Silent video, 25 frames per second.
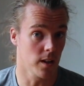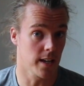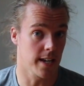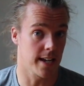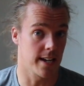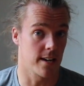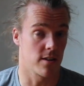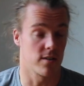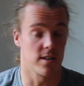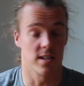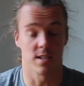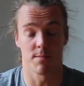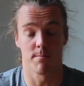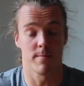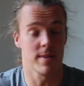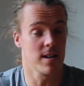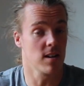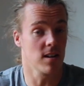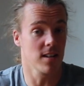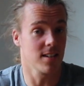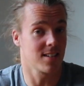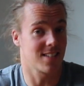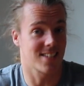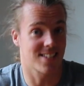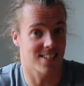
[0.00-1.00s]
here is
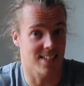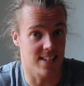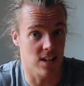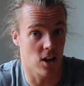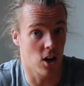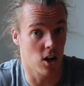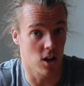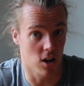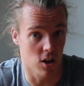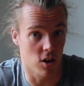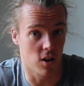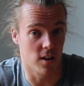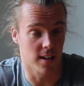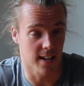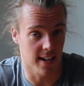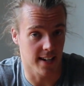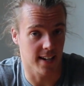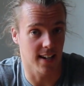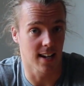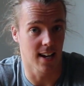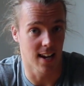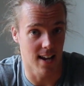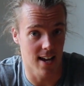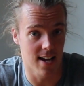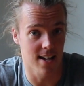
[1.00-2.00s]
merely to see how long I
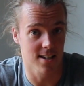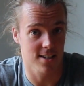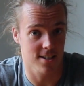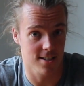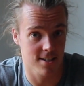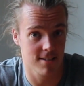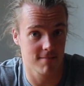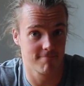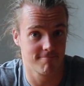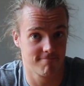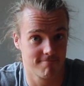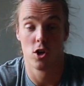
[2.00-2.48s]
can last.